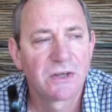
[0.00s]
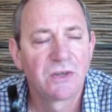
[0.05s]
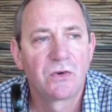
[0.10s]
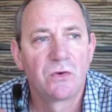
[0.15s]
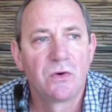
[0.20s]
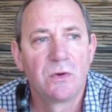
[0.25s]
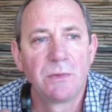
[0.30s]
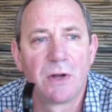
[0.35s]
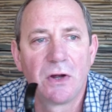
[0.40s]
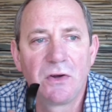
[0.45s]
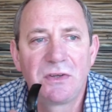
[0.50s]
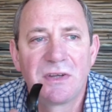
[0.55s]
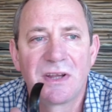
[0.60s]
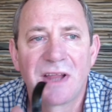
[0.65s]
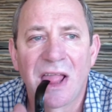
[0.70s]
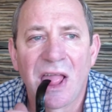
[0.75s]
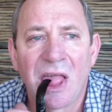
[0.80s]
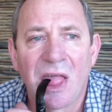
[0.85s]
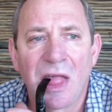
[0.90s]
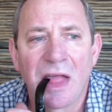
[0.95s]
room note.
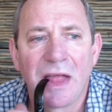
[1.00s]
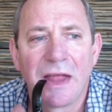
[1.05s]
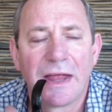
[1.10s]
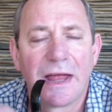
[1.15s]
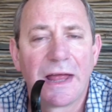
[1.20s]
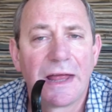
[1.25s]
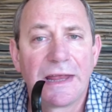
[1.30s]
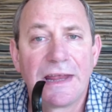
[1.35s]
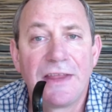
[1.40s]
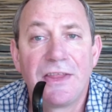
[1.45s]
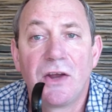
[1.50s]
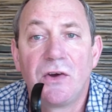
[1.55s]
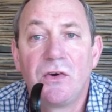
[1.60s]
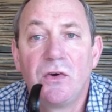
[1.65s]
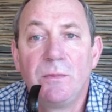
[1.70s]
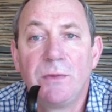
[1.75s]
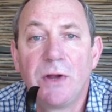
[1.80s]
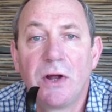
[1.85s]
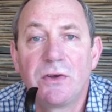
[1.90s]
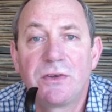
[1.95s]
In the
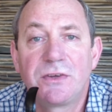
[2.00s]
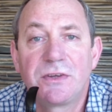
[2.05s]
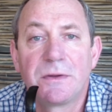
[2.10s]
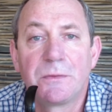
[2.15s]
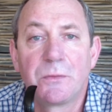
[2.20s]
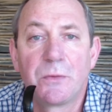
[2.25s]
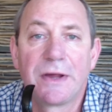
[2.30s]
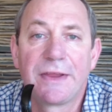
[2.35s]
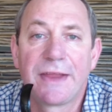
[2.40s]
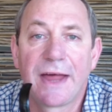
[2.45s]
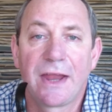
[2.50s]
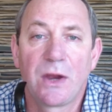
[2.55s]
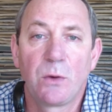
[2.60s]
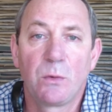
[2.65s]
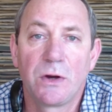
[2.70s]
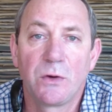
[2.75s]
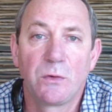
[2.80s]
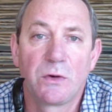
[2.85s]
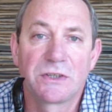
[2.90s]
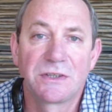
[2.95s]
room note, where the other
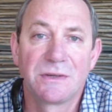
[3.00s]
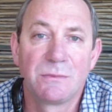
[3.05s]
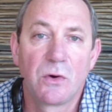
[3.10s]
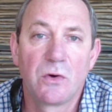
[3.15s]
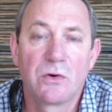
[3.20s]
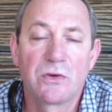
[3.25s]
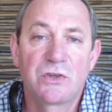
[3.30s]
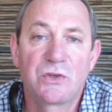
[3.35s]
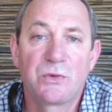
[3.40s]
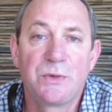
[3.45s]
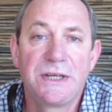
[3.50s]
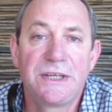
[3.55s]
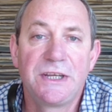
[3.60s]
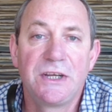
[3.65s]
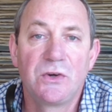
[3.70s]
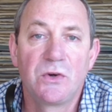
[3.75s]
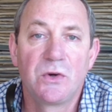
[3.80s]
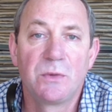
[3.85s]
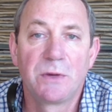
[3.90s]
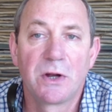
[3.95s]
one was a more
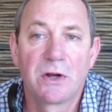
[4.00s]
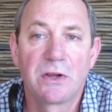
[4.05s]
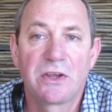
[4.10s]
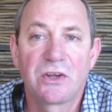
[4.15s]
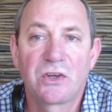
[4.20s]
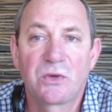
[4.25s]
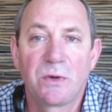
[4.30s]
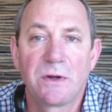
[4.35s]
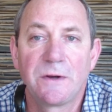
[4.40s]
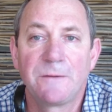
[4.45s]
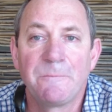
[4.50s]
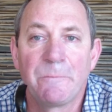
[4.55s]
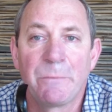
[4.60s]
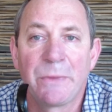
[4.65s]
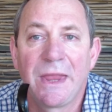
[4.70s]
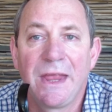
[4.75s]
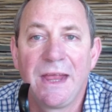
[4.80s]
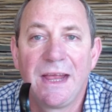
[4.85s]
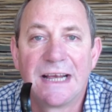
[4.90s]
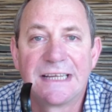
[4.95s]
sweetie room note, this one
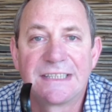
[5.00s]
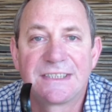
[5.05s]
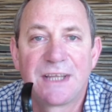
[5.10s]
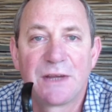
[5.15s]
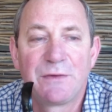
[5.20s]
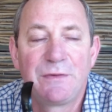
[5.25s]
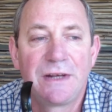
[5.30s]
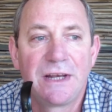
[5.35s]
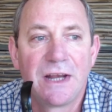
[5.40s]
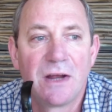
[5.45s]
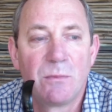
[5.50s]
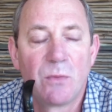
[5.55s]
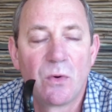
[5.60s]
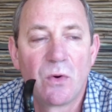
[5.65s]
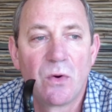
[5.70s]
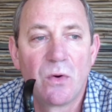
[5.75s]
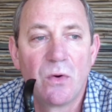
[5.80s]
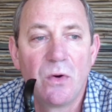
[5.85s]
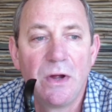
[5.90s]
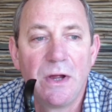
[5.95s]
has definitely a
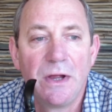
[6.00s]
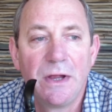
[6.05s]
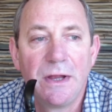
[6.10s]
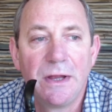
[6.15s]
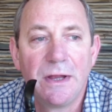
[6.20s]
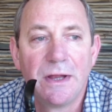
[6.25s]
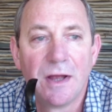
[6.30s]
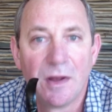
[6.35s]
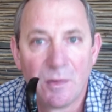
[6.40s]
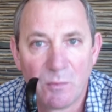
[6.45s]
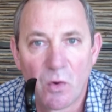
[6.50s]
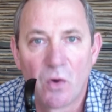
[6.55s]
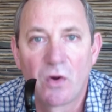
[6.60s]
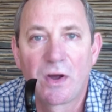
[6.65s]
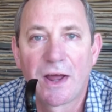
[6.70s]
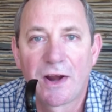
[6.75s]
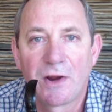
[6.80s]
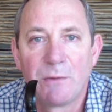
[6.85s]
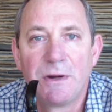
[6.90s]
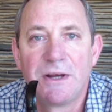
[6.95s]
more
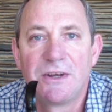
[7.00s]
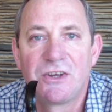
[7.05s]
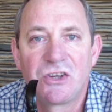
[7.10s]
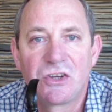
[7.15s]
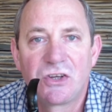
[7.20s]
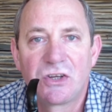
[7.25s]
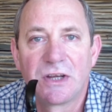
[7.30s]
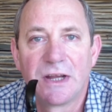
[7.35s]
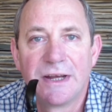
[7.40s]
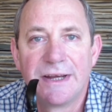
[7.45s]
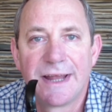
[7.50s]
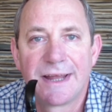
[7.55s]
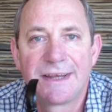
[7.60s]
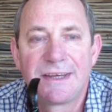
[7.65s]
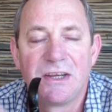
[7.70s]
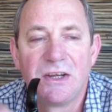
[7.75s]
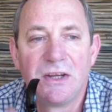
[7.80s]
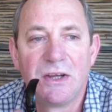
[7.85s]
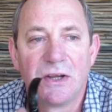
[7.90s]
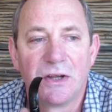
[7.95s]
caramelish,
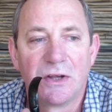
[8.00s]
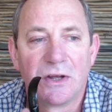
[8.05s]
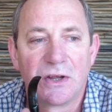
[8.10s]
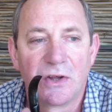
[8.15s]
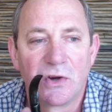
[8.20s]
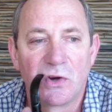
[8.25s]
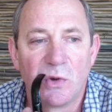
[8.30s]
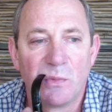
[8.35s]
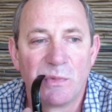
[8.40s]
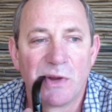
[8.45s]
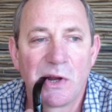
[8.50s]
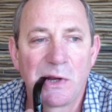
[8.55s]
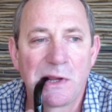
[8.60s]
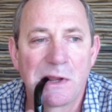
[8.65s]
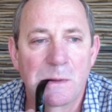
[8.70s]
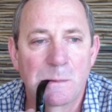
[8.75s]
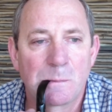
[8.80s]
nutty room note.